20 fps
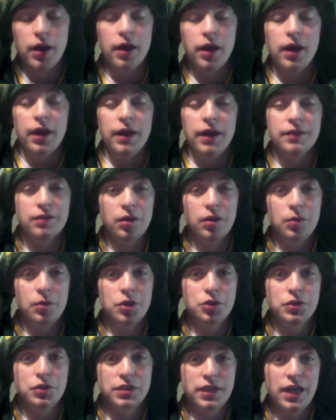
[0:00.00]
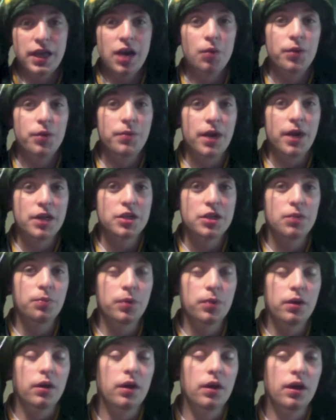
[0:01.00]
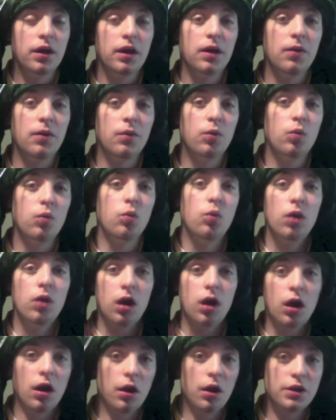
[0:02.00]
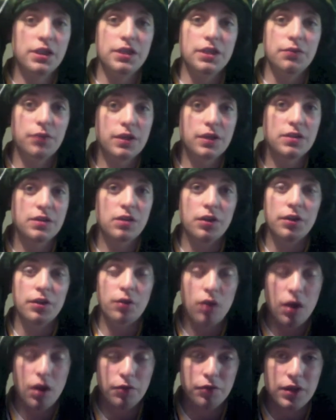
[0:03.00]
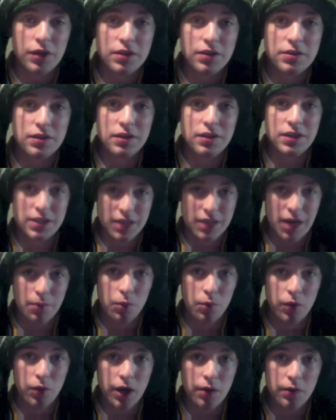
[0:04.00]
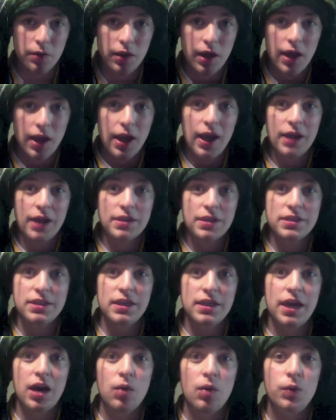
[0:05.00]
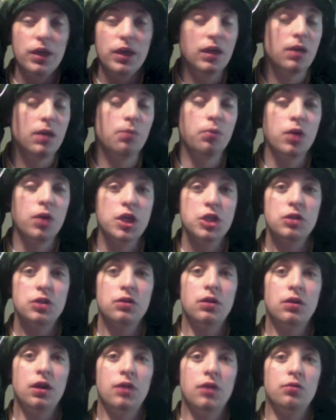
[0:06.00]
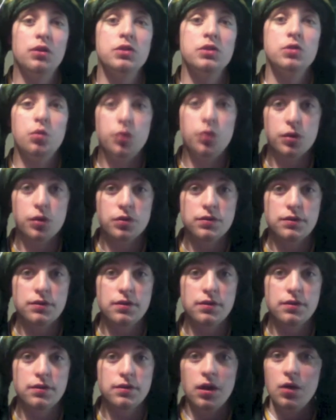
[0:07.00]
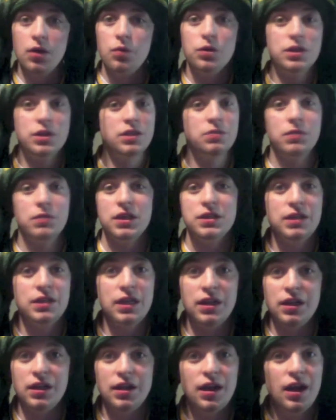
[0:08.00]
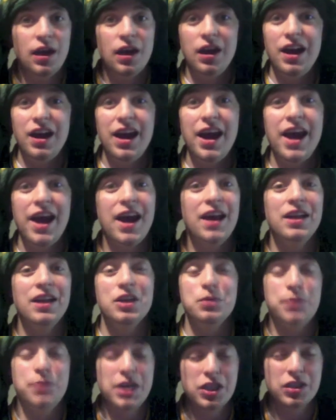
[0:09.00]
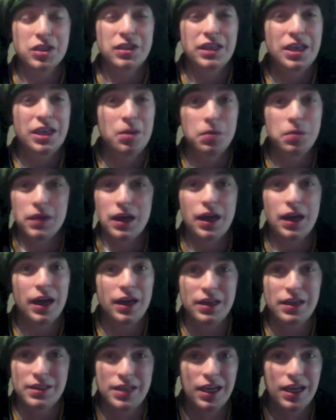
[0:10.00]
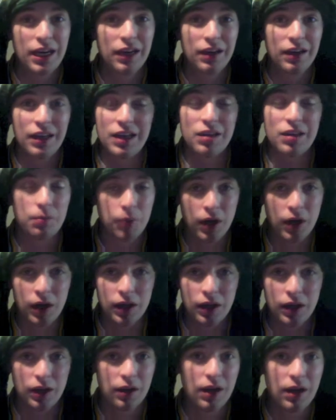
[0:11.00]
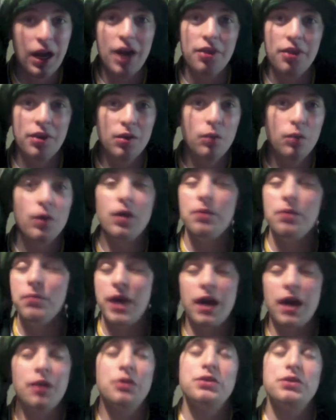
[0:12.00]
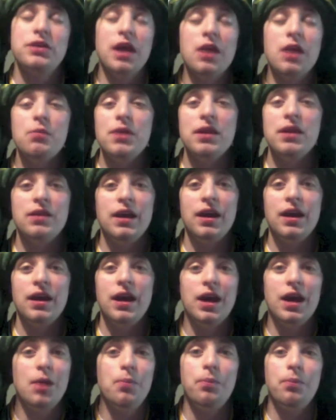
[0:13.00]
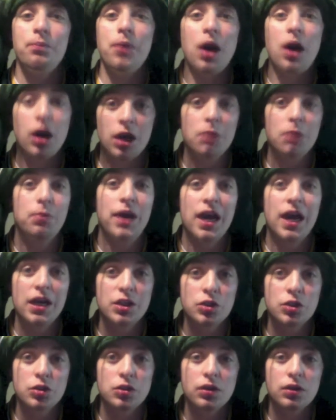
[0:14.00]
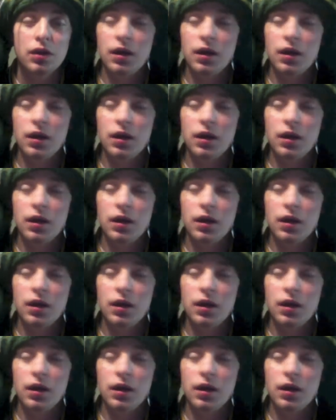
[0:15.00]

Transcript: it's going to be interesting how we match up our defense on their offense this time around and see how we can get pressure on Russell Wilson, which is much needed, and especially keeping that guy contained in the pocket. I think Packers got to make that guy pocket passer